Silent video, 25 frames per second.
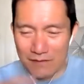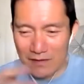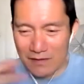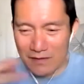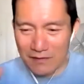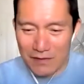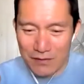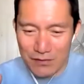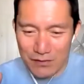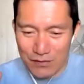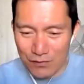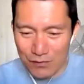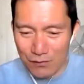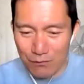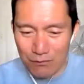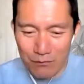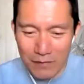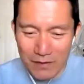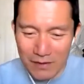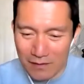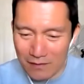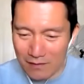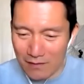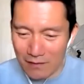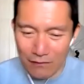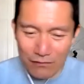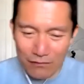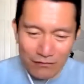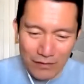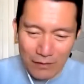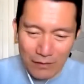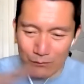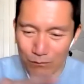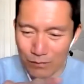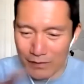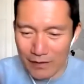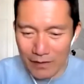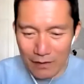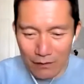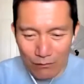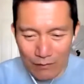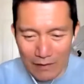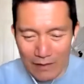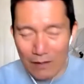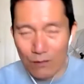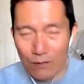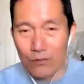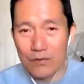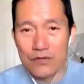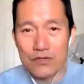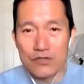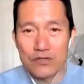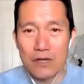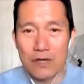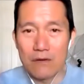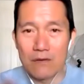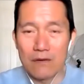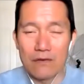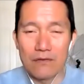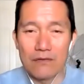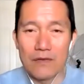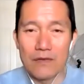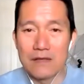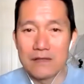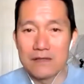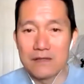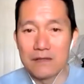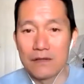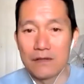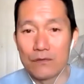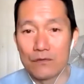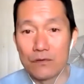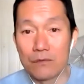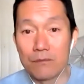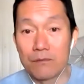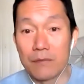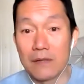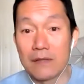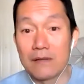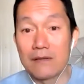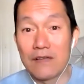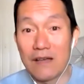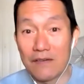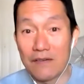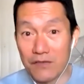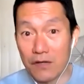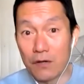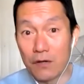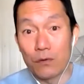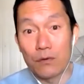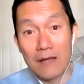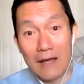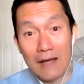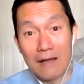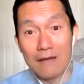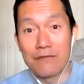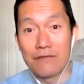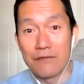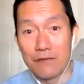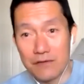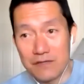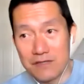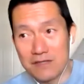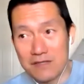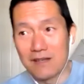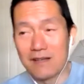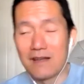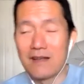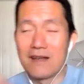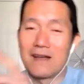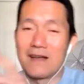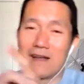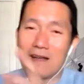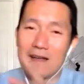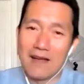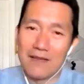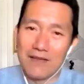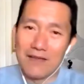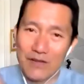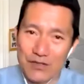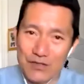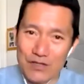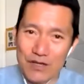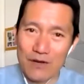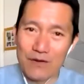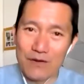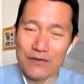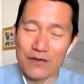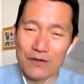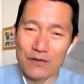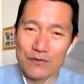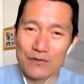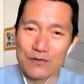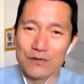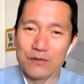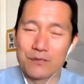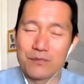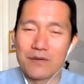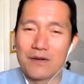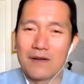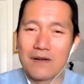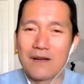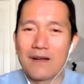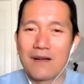initial minute of fumbling around with sharing things in the group but you have to go live first and then share in the group